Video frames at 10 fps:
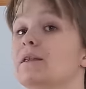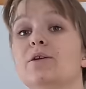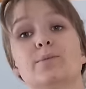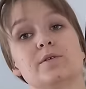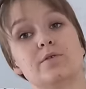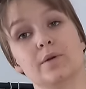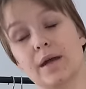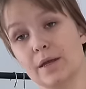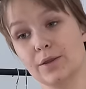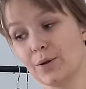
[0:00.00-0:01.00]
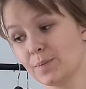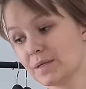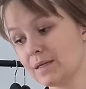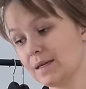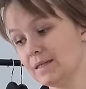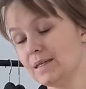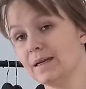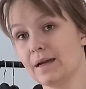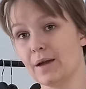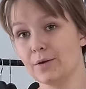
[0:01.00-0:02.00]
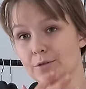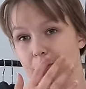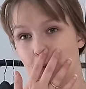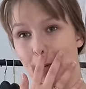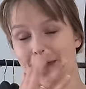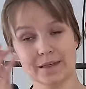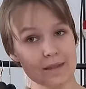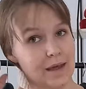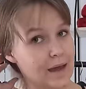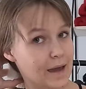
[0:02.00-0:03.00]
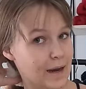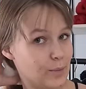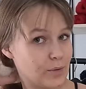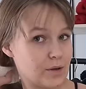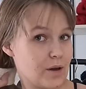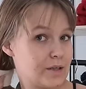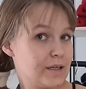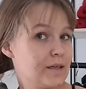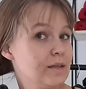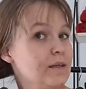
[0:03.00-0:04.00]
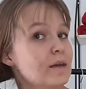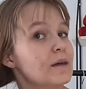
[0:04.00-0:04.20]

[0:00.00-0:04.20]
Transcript: Drops Flora and Drops Kid Silk I got to make the April cardigan,